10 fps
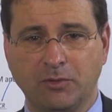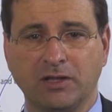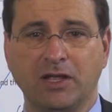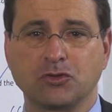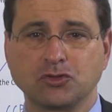
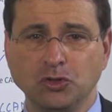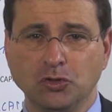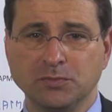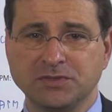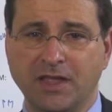model
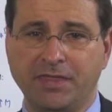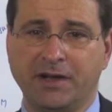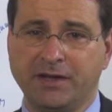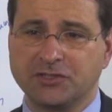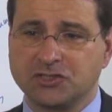assumes that
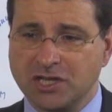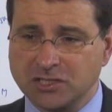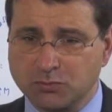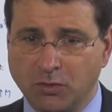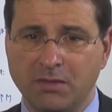there is
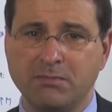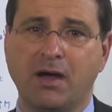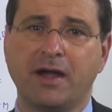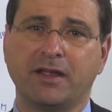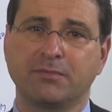just one
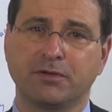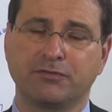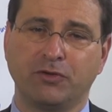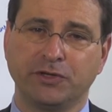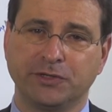market
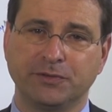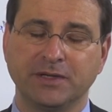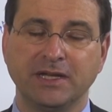portfolio,